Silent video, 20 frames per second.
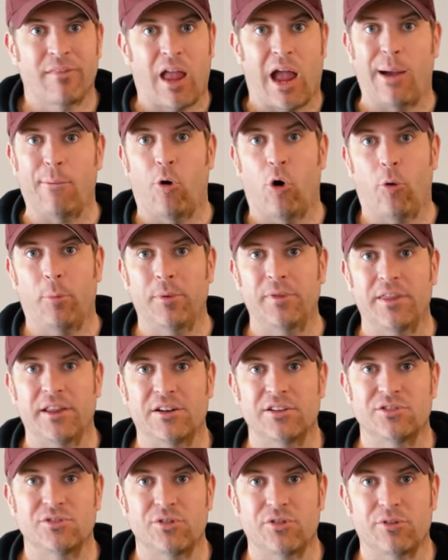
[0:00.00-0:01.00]
I'm hoping they
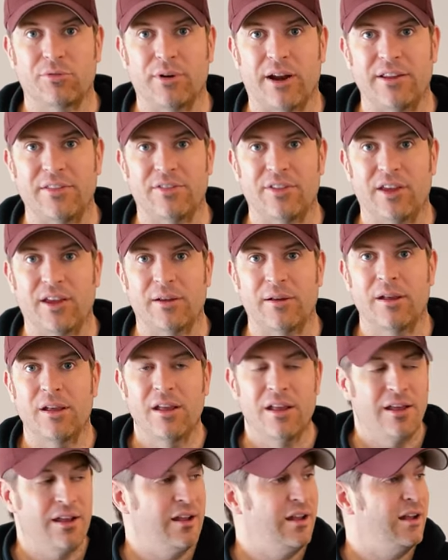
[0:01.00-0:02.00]
just do the right thing.
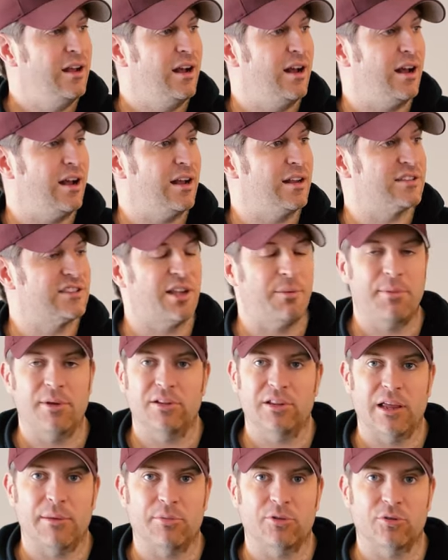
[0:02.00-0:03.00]
Uh, send me a
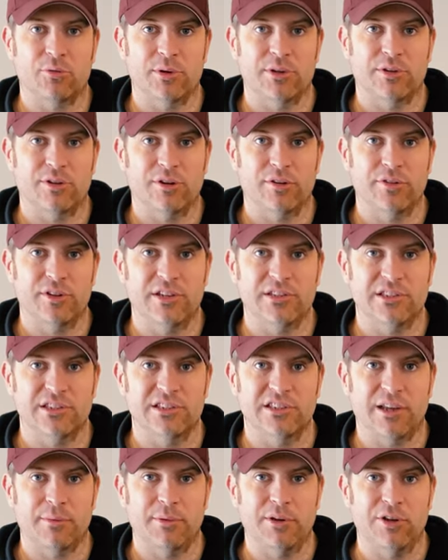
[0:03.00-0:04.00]
label to return this and
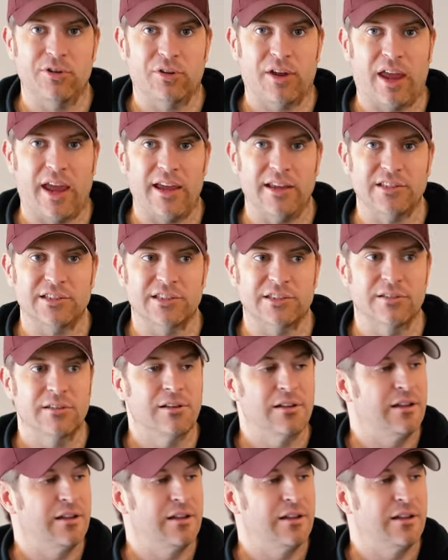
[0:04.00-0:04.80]
send me a new case.